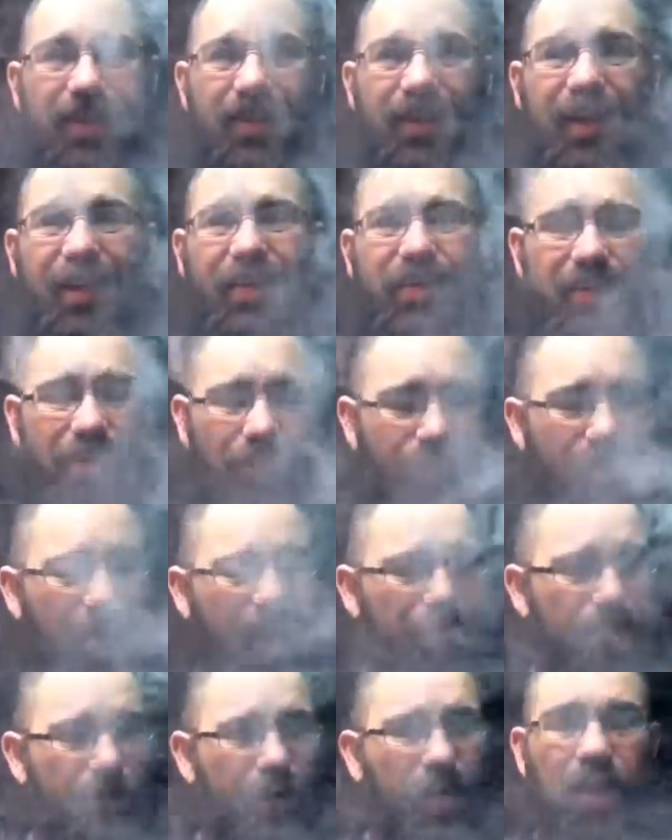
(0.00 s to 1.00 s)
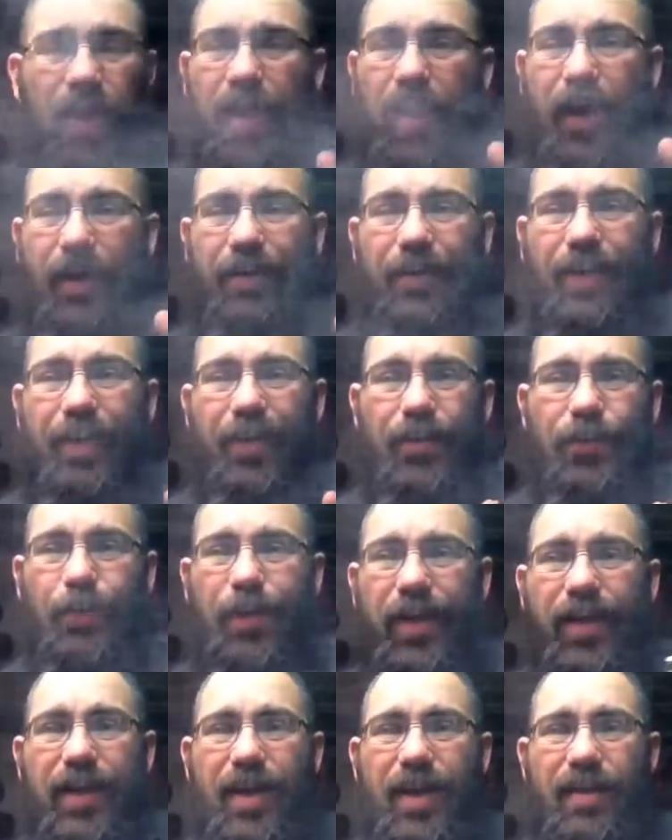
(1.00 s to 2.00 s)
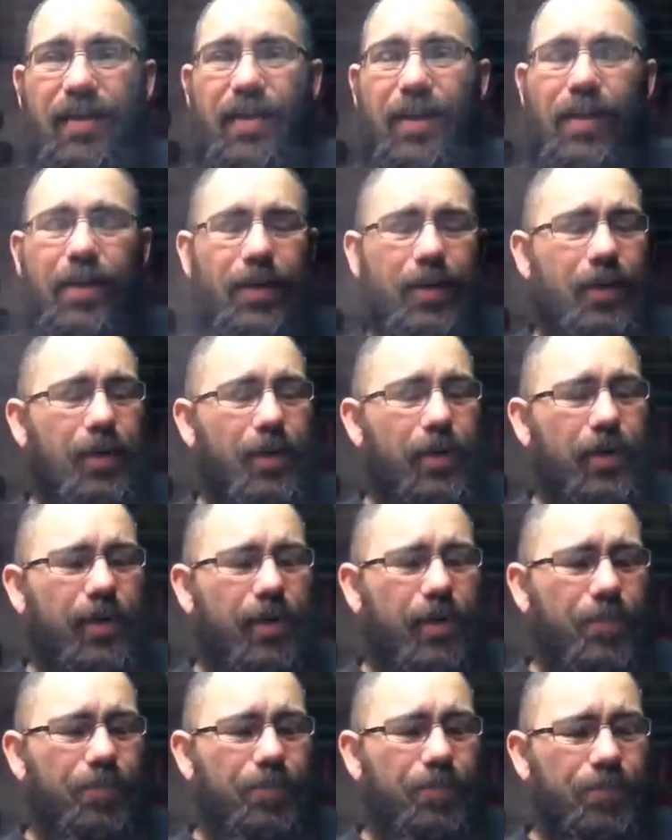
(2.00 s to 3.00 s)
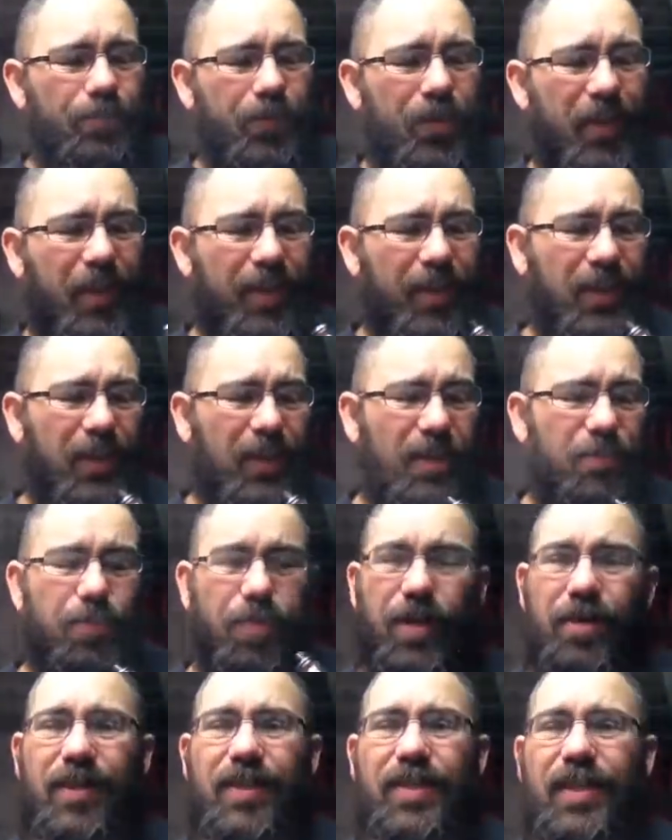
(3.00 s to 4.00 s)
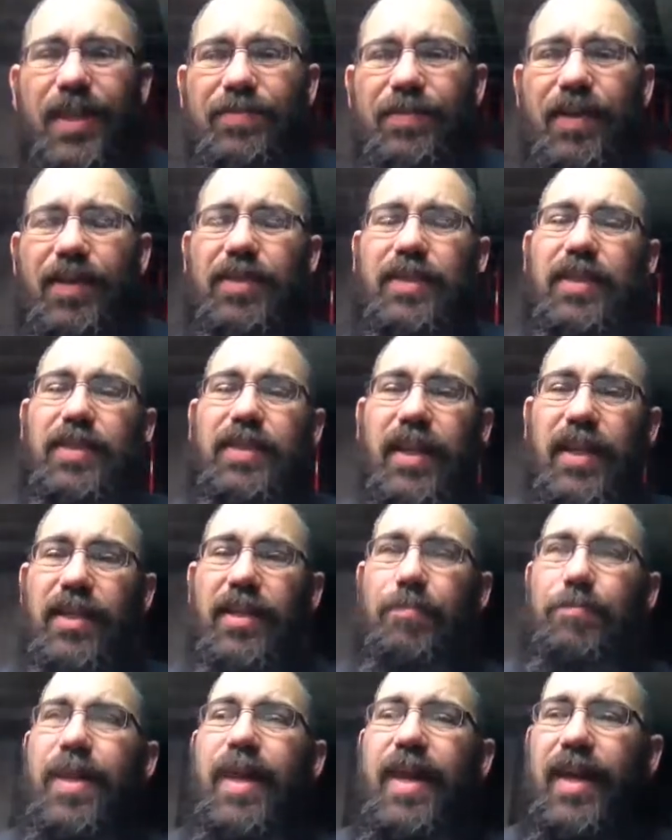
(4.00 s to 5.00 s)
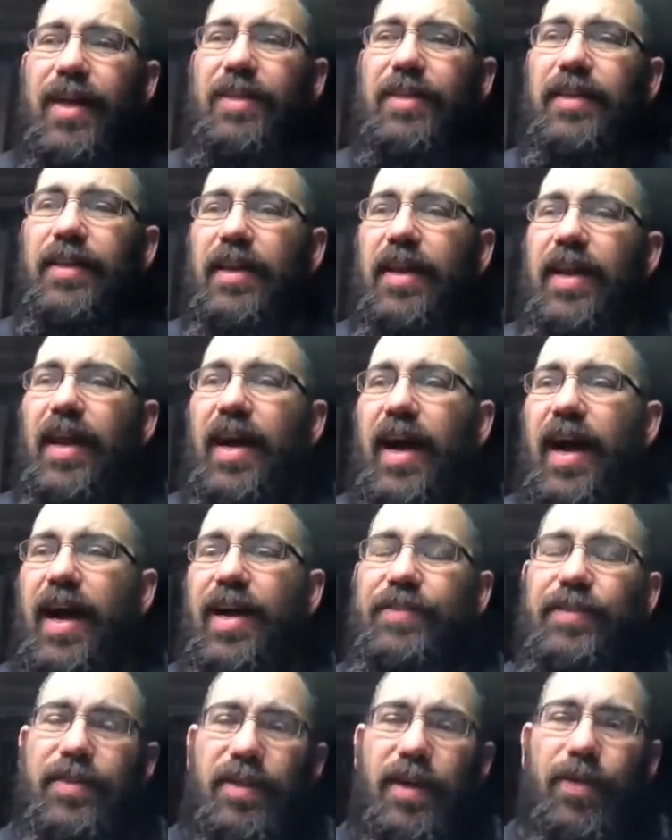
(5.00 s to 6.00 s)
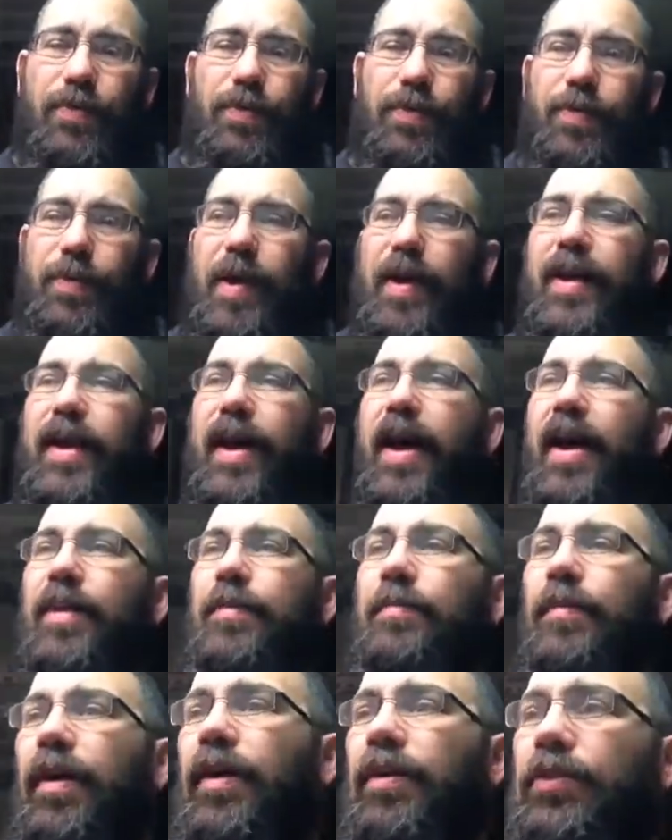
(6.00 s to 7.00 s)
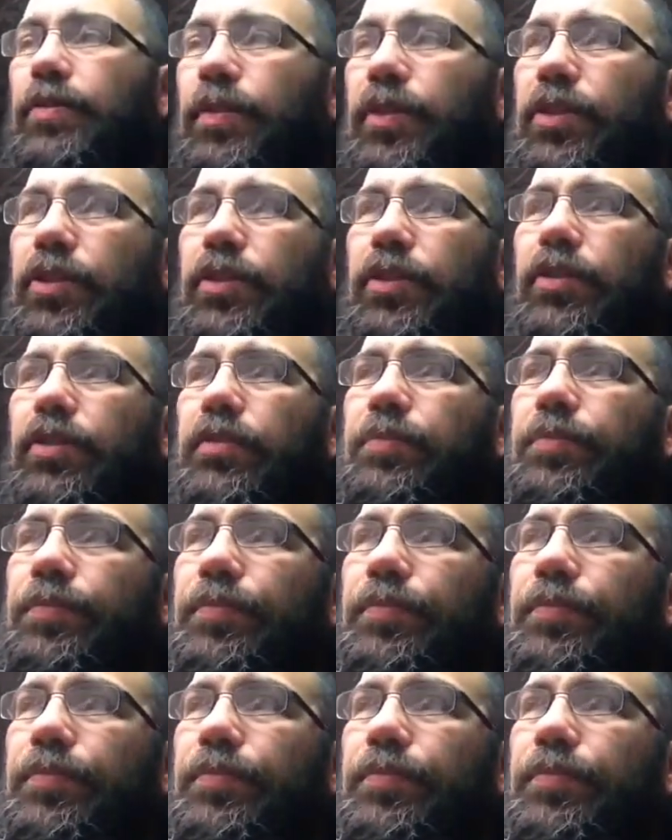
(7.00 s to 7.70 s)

tasty vape, a nice wick on there. Like I said, the big reason I've done this is because in the past I've stuck with my cotton balls, which